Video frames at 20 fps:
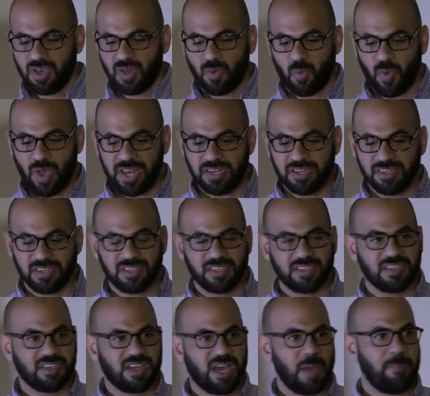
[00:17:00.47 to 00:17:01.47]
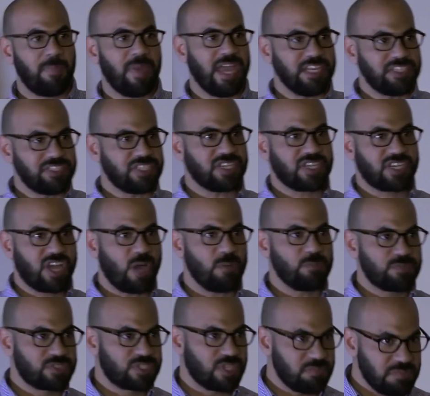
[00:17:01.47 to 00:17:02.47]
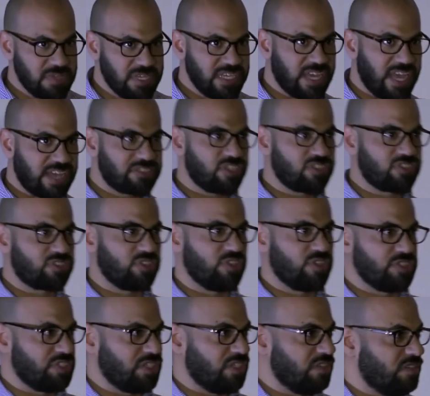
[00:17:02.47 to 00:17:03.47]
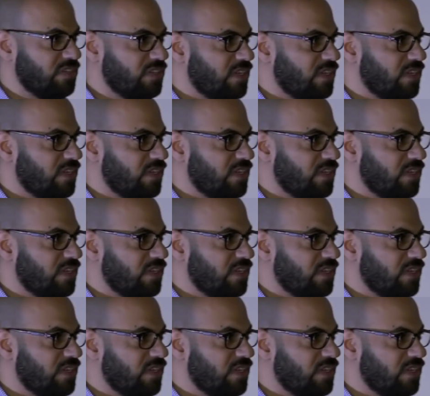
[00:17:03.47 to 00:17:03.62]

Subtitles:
when a patient comes to me as a surgeon,